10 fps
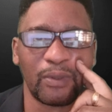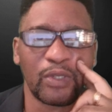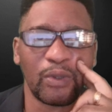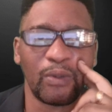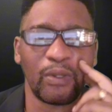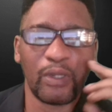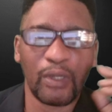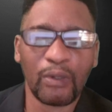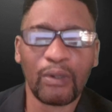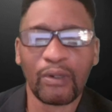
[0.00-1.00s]
So
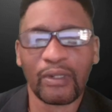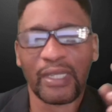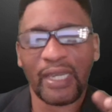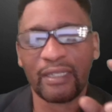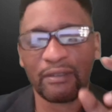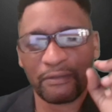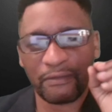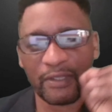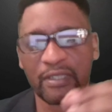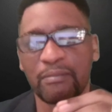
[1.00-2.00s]
low organic
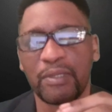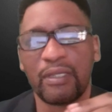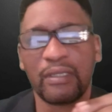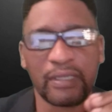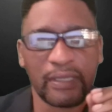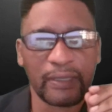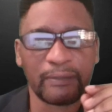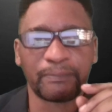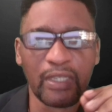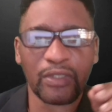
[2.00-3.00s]
visibility
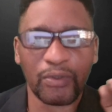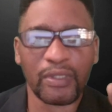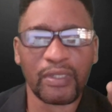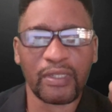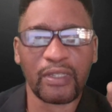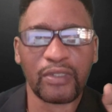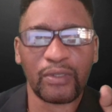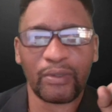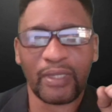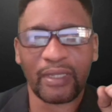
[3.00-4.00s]
is going to say to
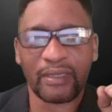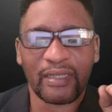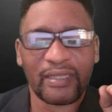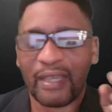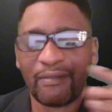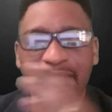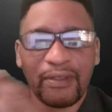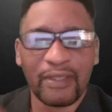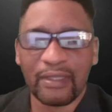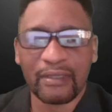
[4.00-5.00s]
you that several
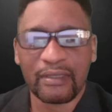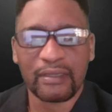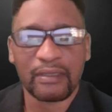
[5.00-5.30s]
things,